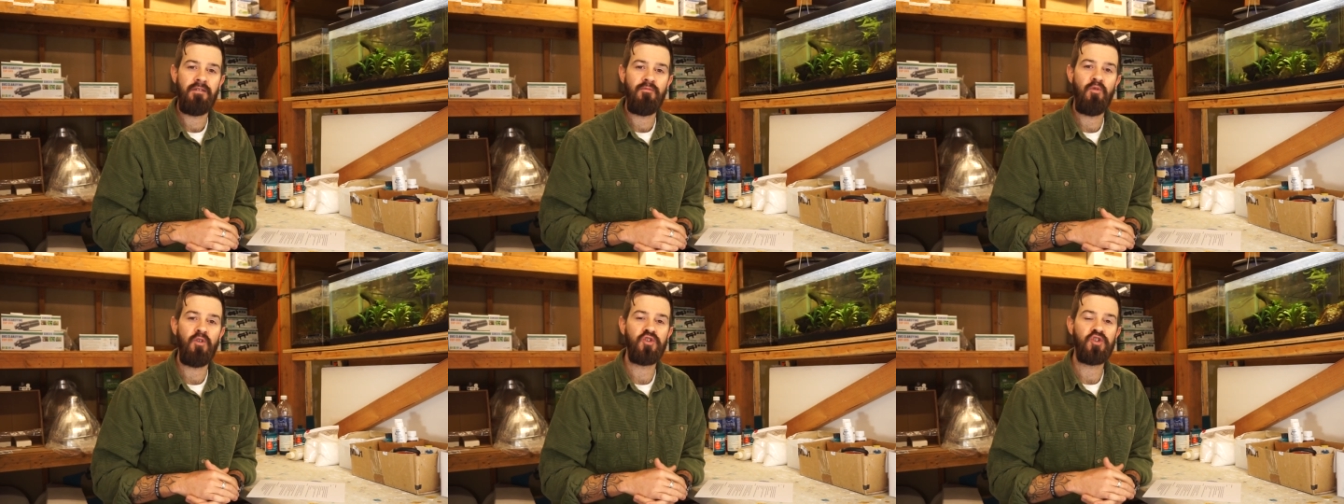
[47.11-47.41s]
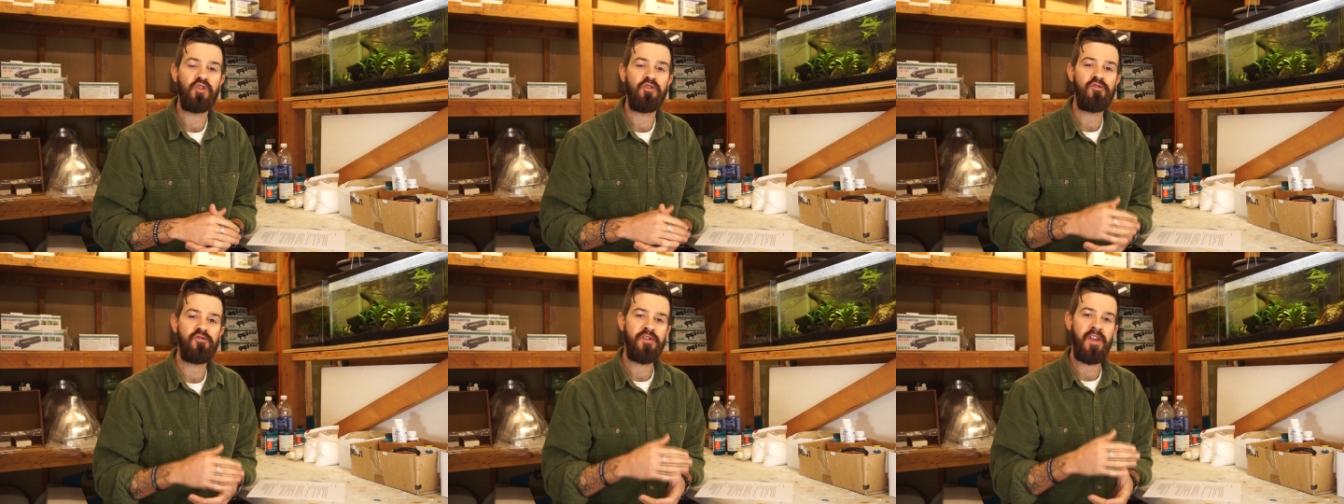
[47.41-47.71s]
which
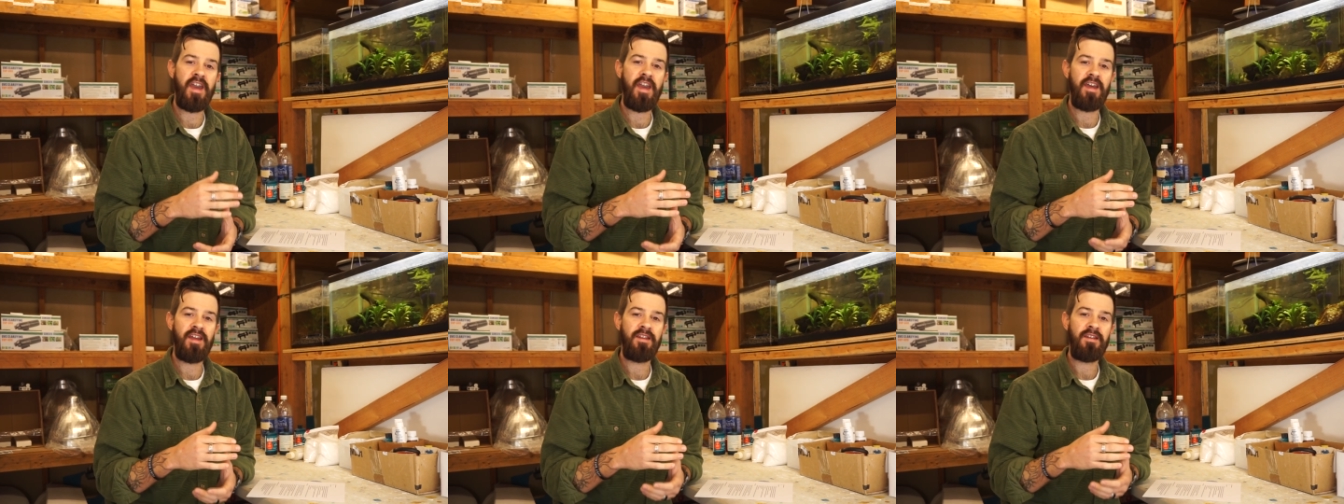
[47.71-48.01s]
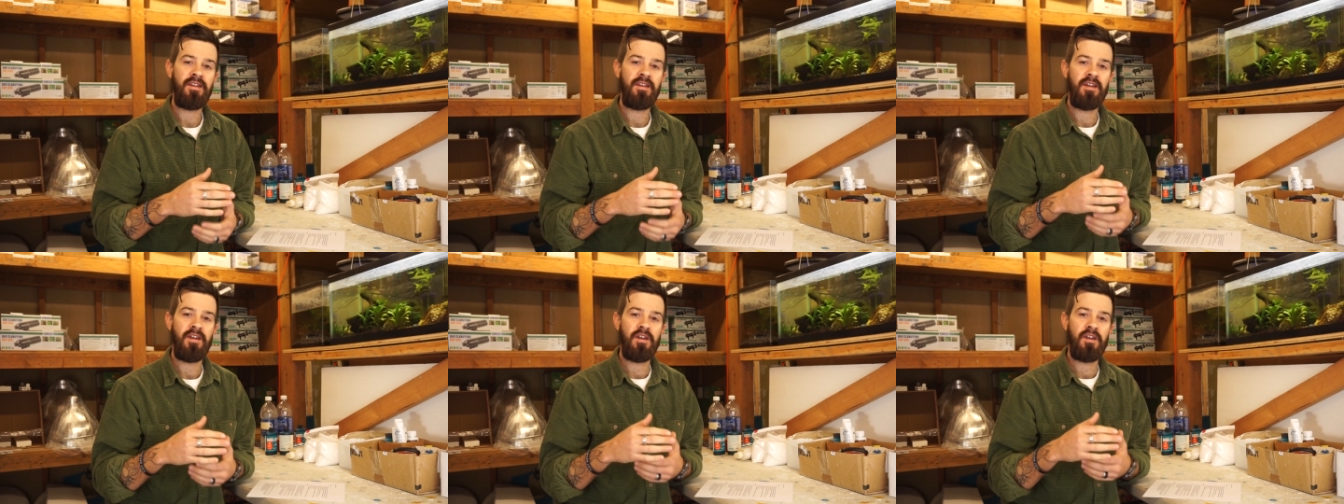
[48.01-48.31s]
will
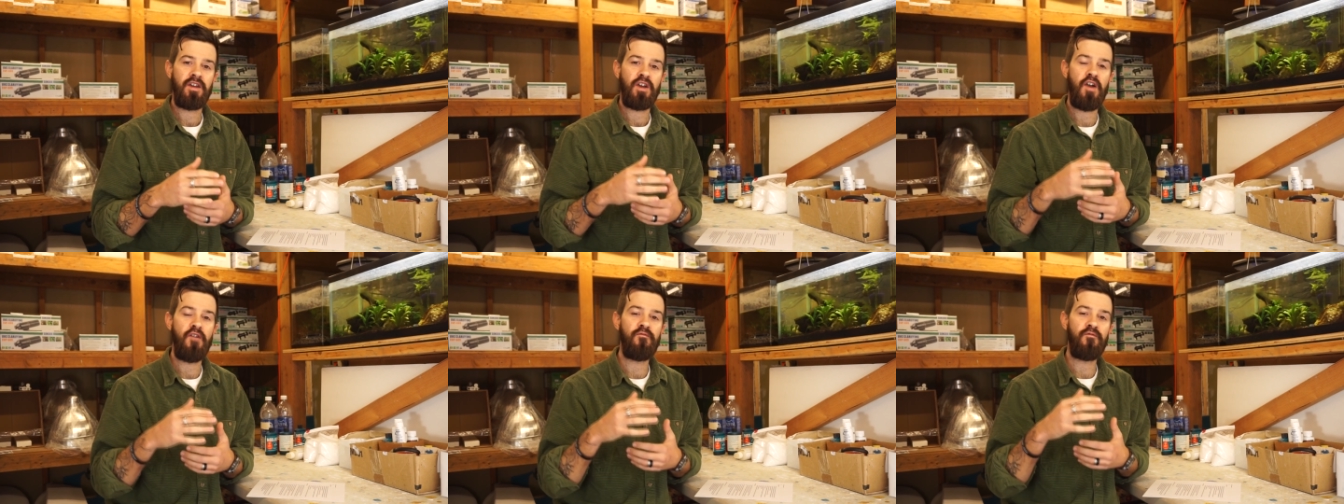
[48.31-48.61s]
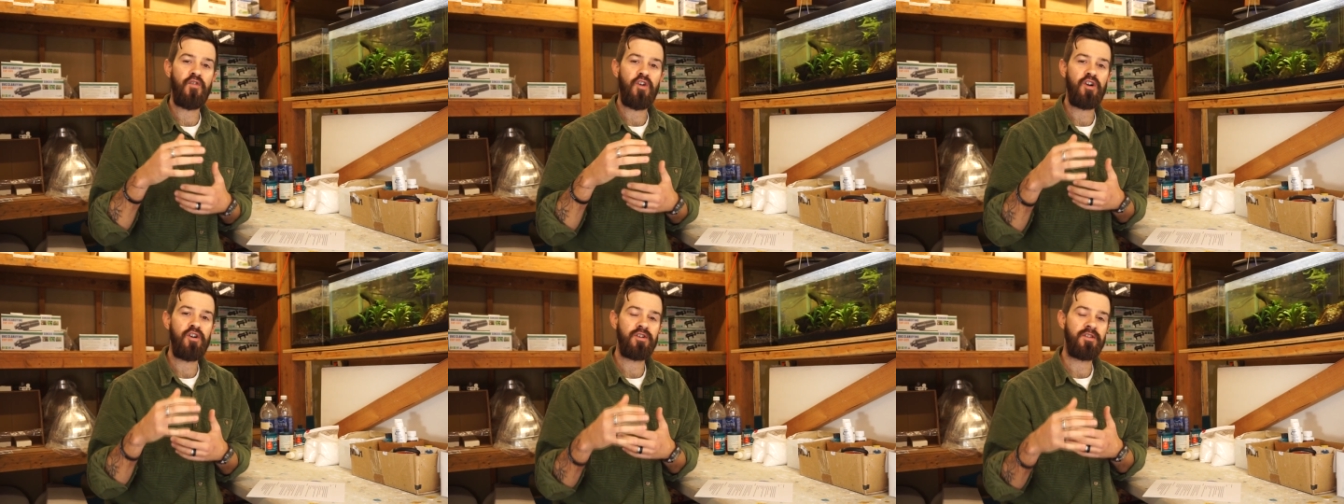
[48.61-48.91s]
then
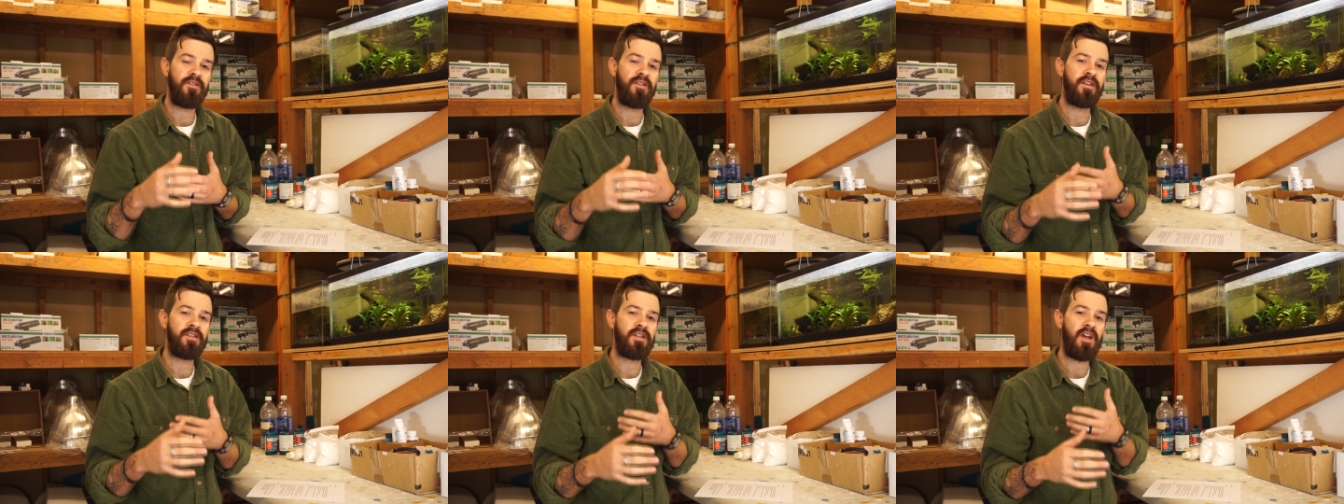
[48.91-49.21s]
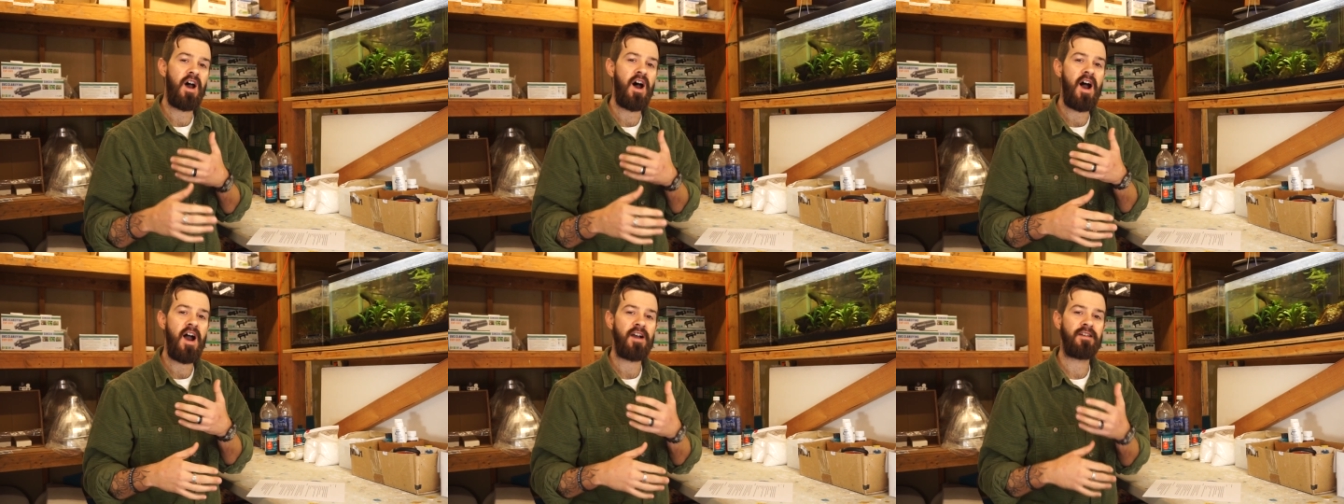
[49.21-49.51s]
convert the
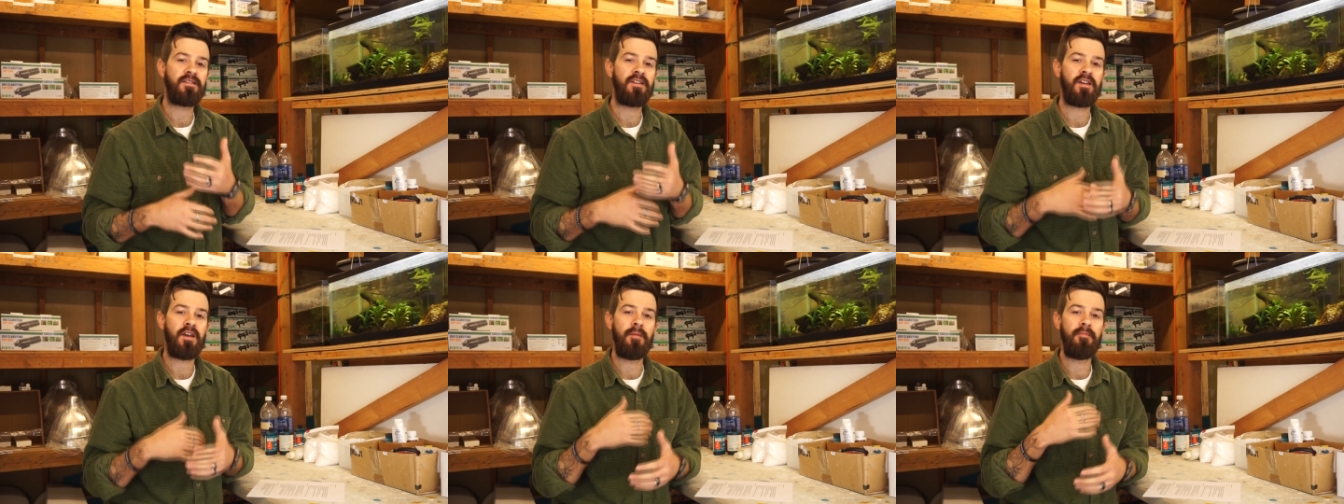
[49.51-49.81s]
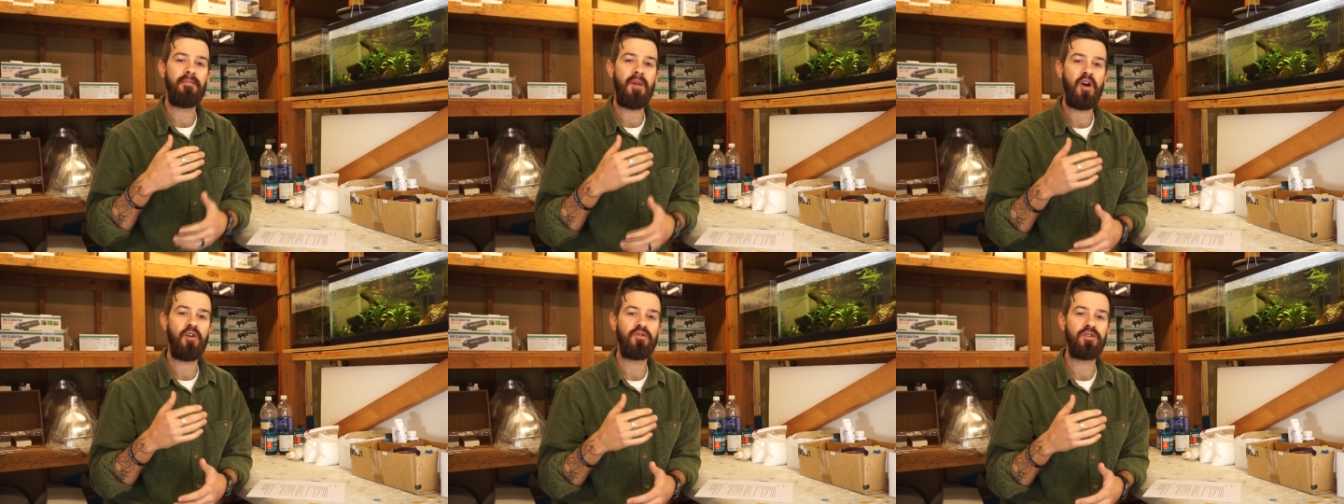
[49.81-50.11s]
toxic
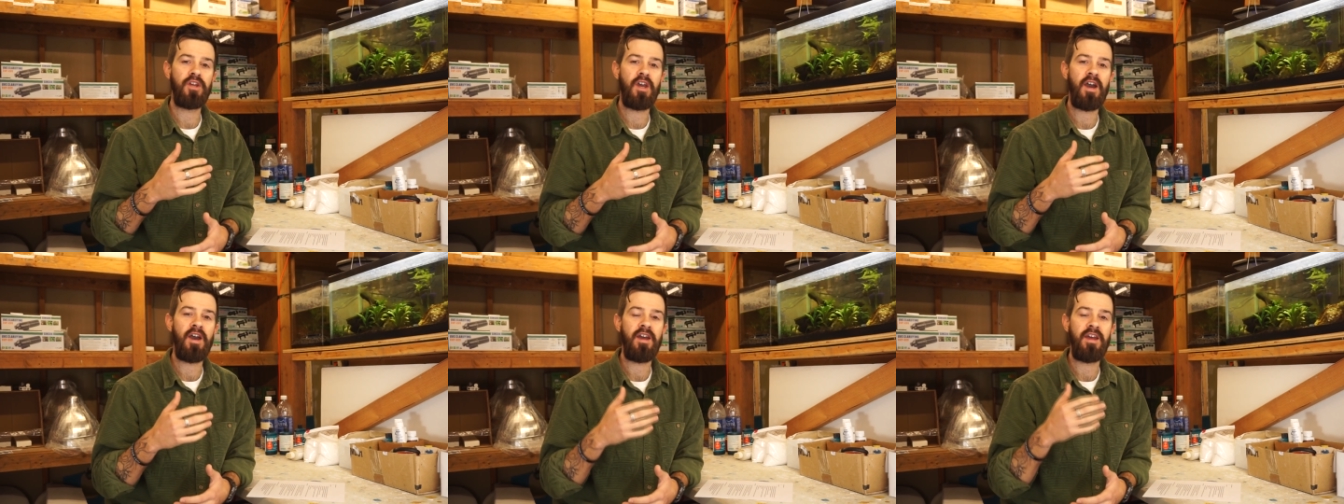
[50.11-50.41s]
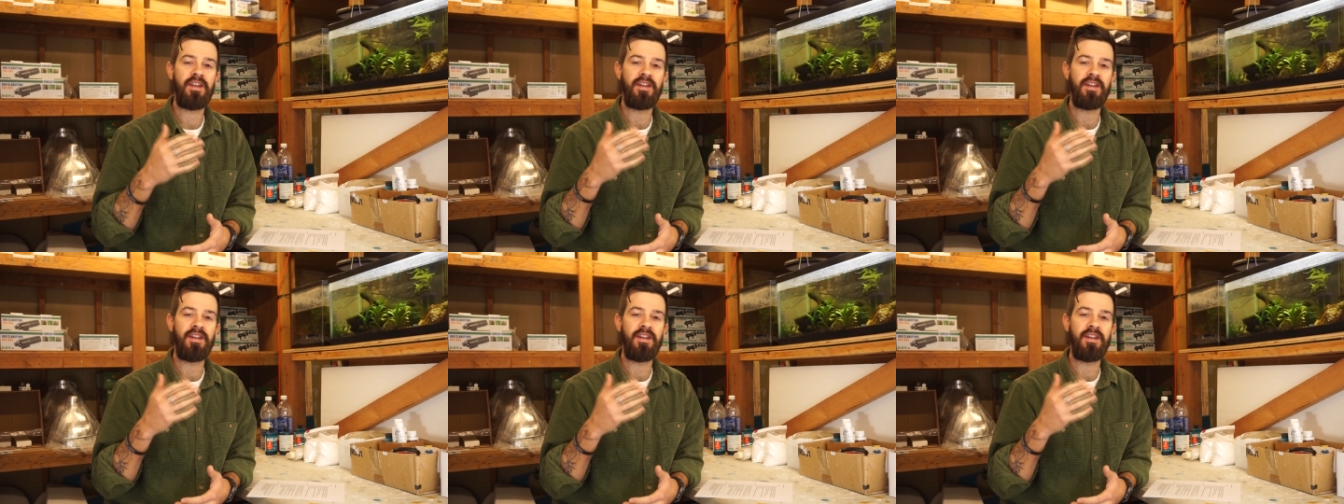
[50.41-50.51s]
ammonia